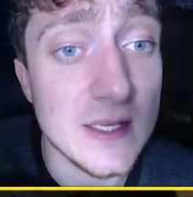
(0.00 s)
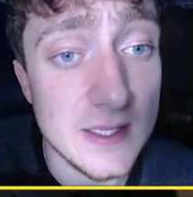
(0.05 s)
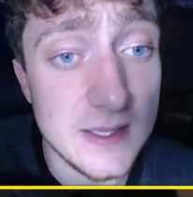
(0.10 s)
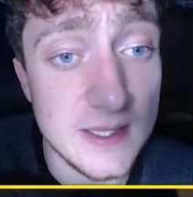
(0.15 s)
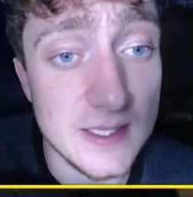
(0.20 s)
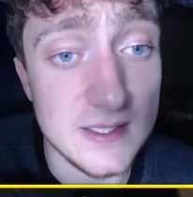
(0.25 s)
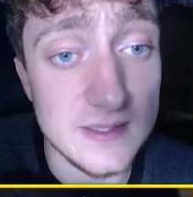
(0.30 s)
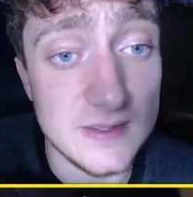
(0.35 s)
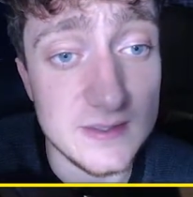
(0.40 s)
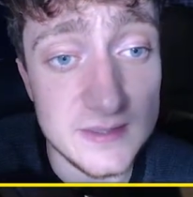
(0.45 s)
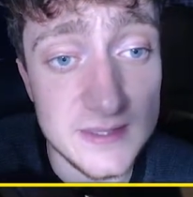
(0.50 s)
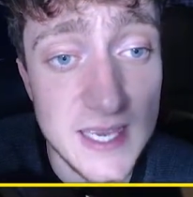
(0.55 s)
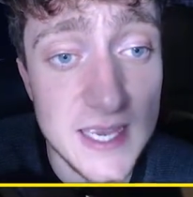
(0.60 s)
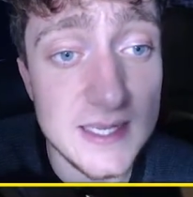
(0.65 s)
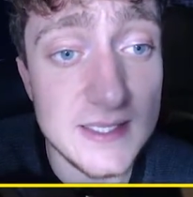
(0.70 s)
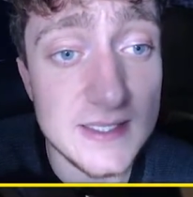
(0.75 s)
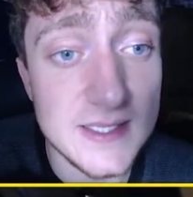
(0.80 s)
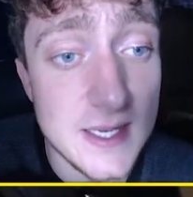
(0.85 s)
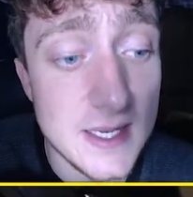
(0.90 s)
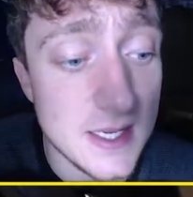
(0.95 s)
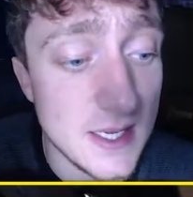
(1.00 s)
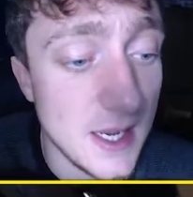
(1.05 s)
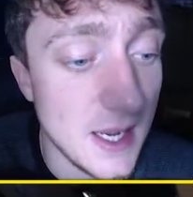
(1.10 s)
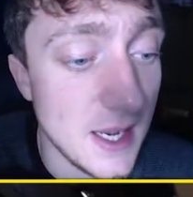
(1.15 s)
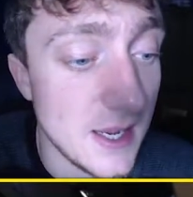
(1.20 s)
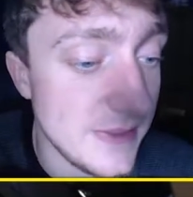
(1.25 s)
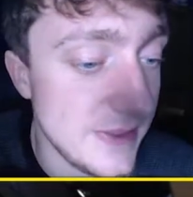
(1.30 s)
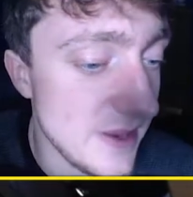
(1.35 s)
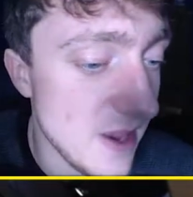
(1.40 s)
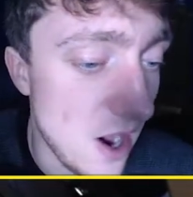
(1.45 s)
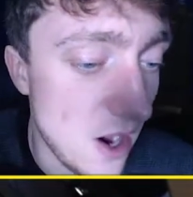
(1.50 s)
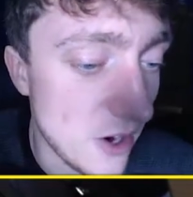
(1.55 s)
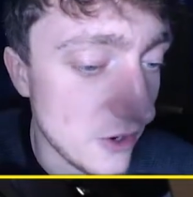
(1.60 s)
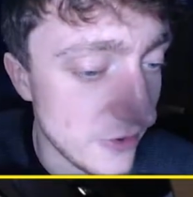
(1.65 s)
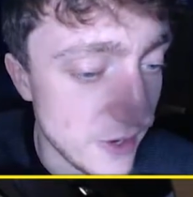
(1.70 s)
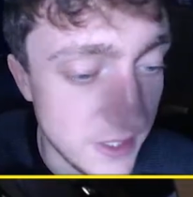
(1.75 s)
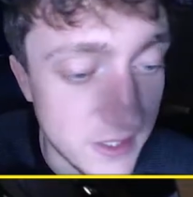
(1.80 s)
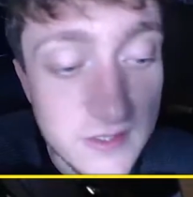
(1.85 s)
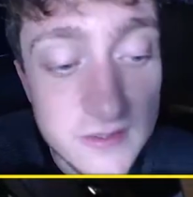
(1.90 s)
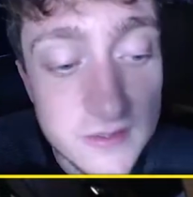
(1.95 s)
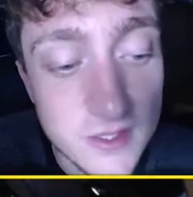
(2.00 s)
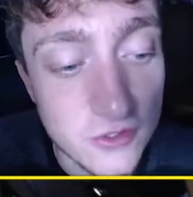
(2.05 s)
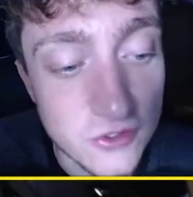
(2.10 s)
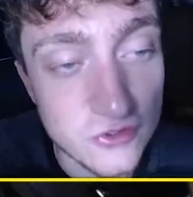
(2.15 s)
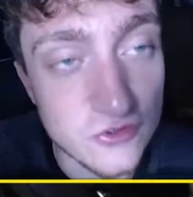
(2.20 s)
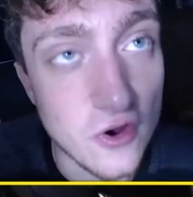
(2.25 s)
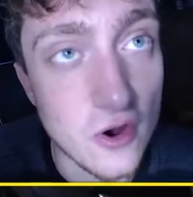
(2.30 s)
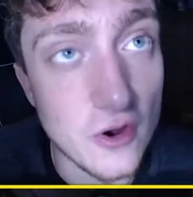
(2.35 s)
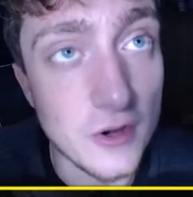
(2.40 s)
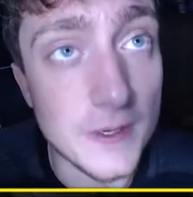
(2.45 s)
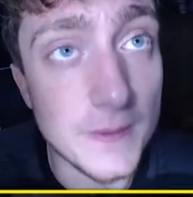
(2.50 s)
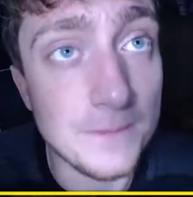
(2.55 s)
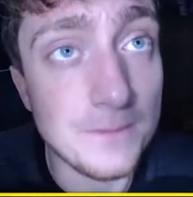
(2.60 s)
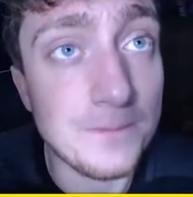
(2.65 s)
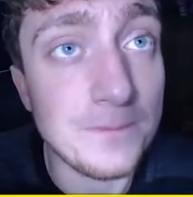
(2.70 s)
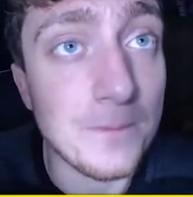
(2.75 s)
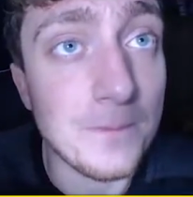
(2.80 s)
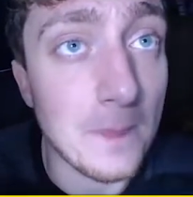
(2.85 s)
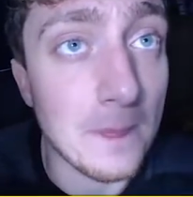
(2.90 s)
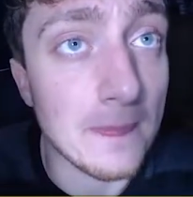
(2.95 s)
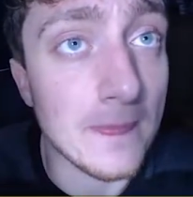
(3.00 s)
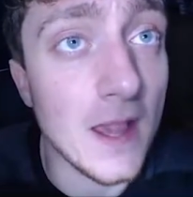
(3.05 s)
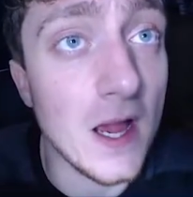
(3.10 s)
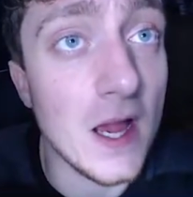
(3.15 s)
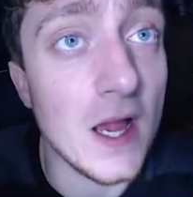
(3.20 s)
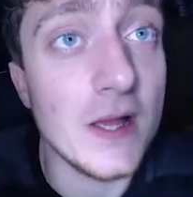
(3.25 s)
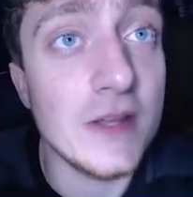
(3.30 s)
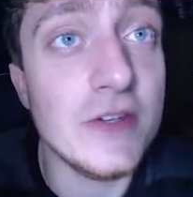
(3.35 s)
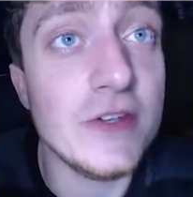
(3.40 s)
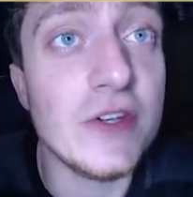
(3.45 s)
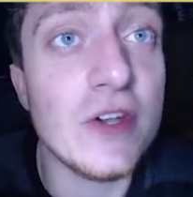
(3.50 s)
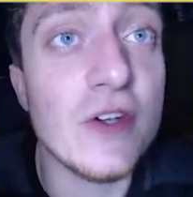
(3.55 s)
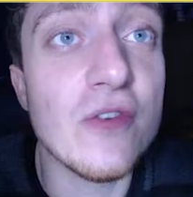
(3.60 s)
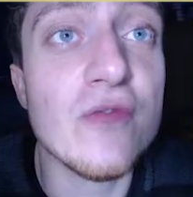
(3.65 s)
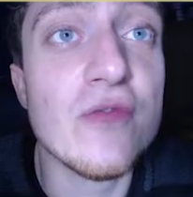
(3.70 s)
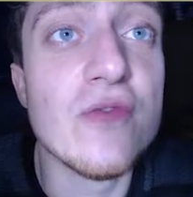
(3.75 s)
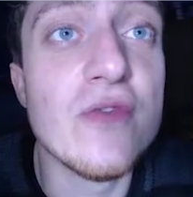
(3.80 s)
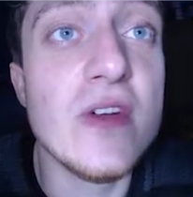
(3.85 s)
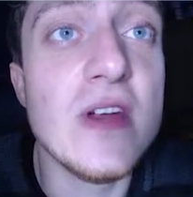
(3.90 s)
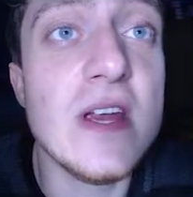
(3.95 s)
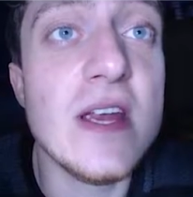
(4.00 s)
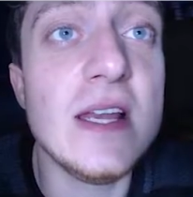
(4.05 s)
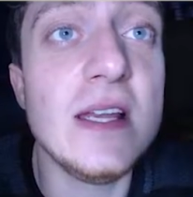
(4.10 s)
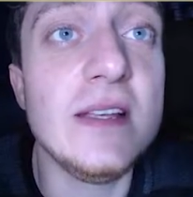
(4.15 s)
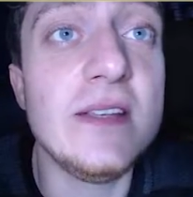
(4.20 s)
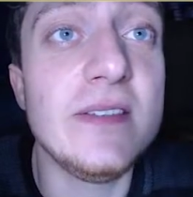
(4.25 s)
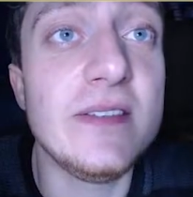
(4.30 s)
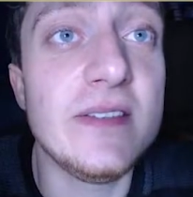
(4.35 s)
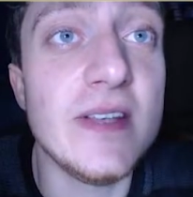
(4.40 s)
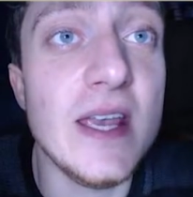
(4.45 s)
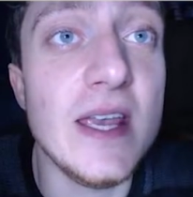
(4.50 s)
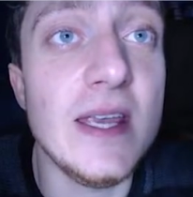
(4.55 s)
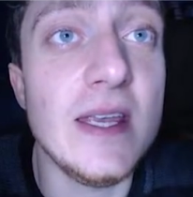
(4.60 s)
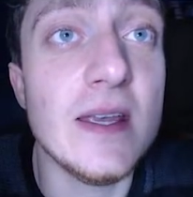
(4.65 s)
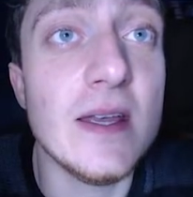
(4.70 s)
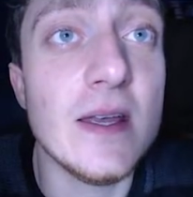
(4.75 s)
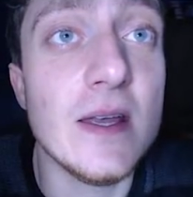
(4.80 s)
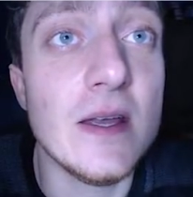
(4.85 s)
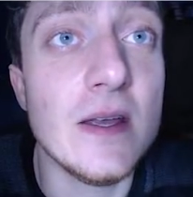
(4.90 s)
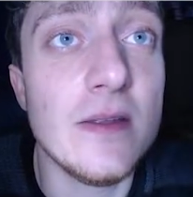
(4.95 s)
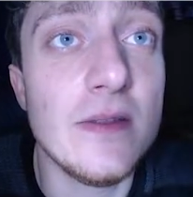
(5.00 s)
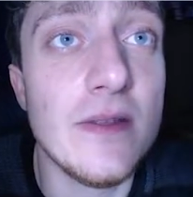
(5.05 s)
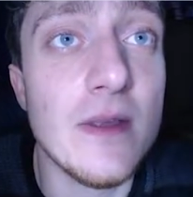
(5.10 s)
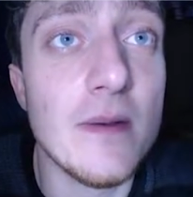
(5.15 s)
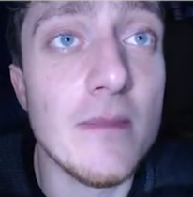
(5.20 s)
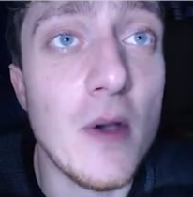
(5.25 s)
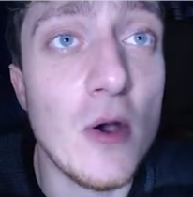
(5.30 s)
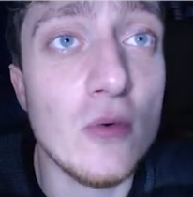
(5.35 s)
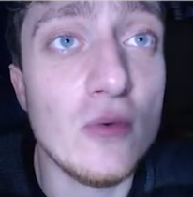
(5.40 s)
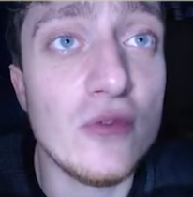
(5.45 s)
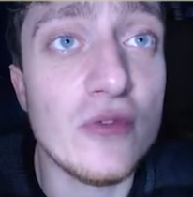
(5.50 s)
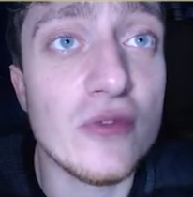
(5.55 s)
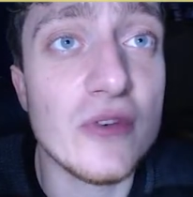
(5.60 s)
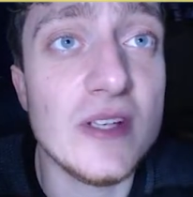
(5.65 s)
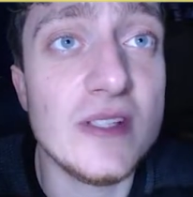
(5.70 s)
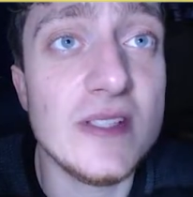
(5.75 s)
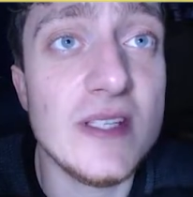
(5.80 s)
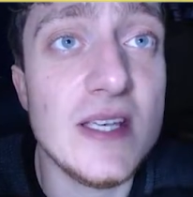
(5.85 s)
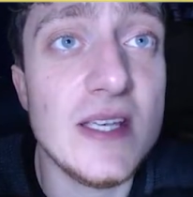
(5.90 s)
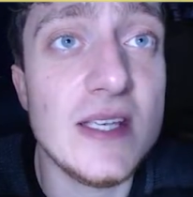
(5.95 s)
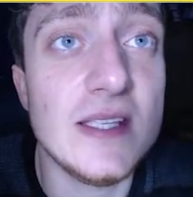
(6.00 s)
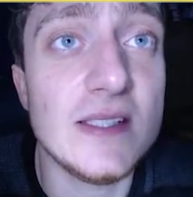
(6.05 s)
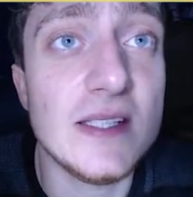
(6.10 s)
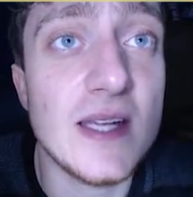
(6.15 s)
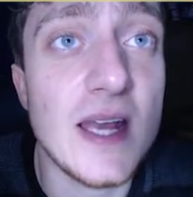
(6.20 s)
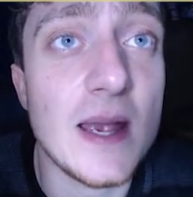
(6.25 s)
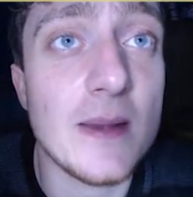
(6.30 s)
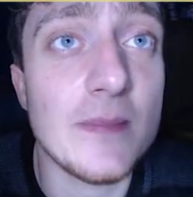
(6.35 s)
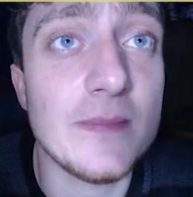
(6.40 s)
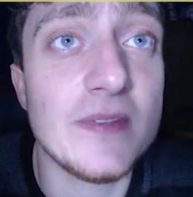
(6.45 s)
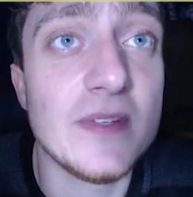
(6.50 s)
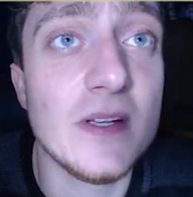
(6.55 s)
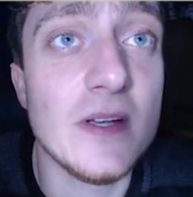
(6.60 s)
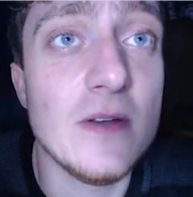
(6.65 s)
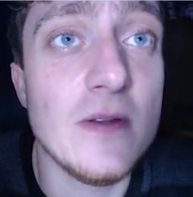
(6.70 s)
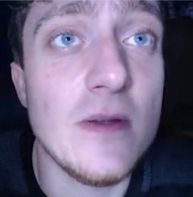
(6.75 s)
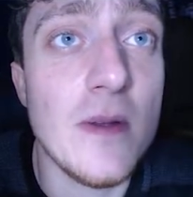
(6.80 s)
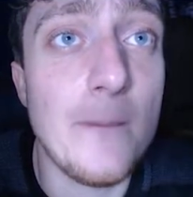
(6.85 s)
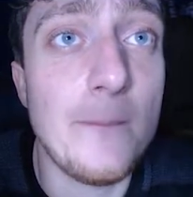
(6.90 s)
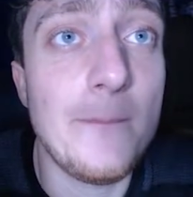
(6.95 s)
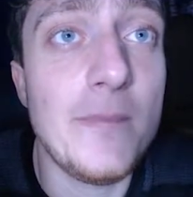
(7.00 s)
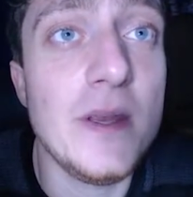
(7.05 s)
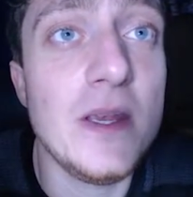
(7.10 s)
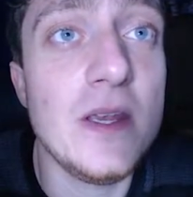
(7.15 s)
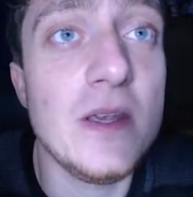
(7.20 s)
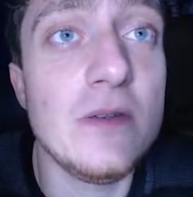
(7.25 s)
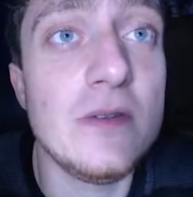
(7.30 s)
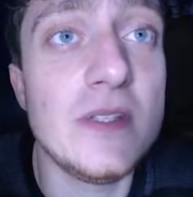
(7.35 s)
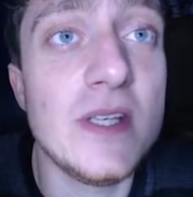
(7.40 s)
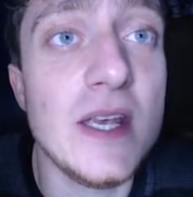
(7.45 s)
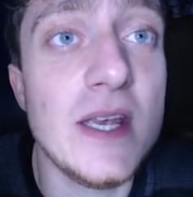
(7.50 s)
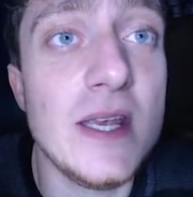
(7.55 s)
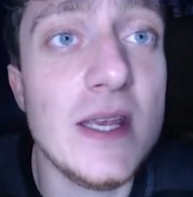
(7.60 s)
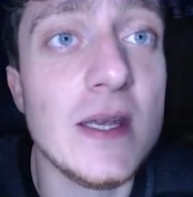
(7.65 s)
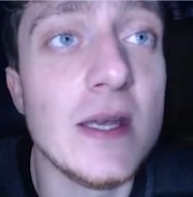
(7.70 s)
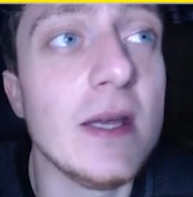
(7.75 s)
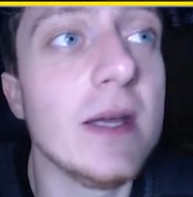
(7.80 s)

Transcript: this set. The art grade is so strong. You can really see the Moltres. It's an absolute beauty.